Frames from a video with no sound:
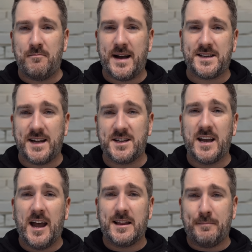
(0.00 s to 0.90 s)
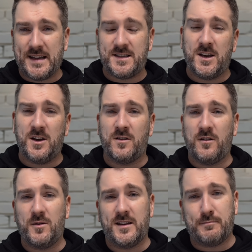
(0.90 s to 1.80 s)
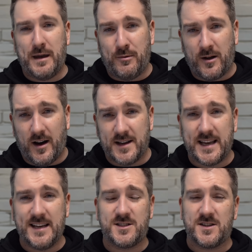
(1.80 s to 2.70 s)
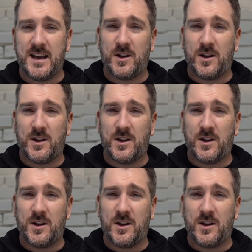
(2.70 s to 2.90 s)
message. The best thing you can do with these people, guys, is just